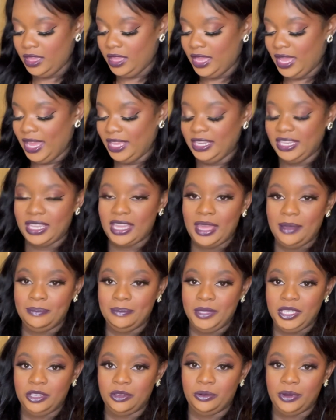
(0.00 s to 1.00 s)
and it can
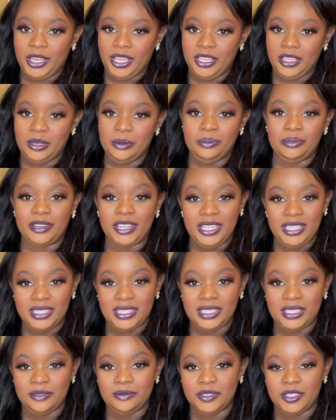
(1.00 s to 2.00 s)
be quite
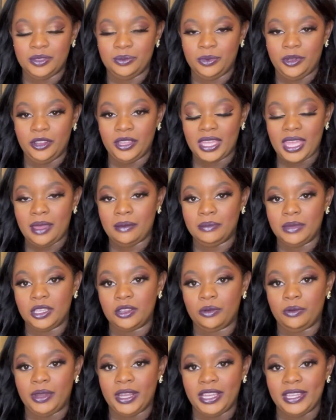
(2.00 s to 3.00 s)
abrasive as well. It can be
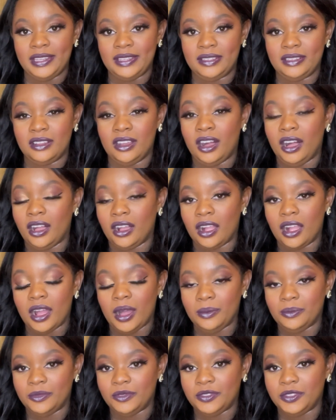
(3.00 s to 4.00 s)
quite
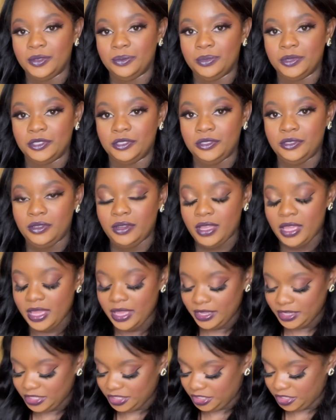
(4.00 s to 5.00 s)
uncomfortable,
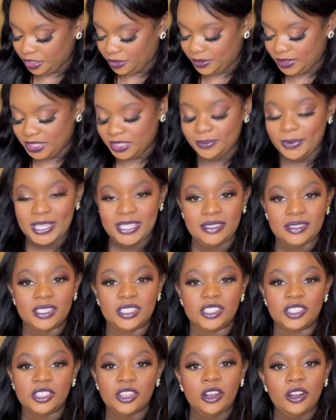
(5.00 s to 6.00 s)
so it's best to
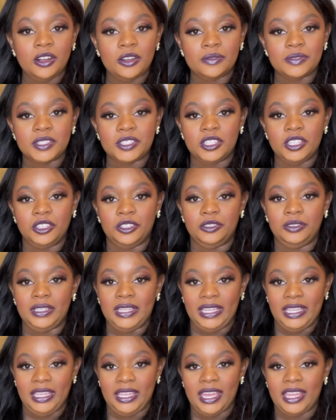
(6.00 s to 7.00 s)
start off
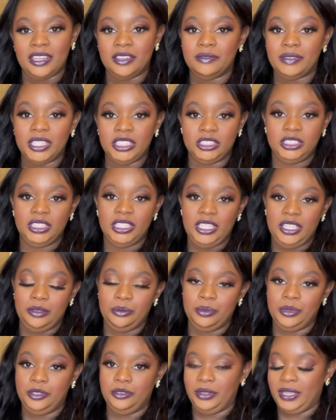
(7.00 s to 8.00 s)
slowly and eventually you
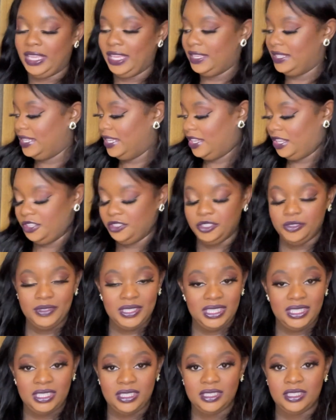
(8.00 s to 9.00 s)
will get there, because the
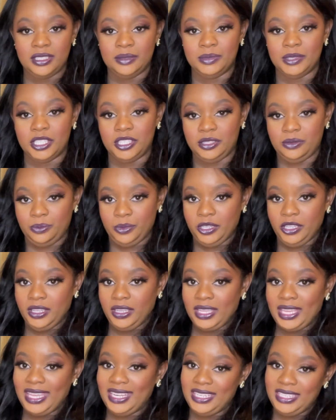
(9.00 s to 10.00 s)
system does
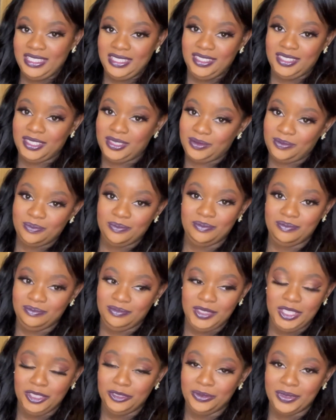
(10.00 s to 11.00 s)
work and it is,
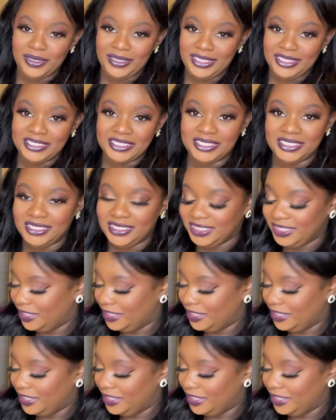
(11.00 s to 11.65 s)
you know, very good.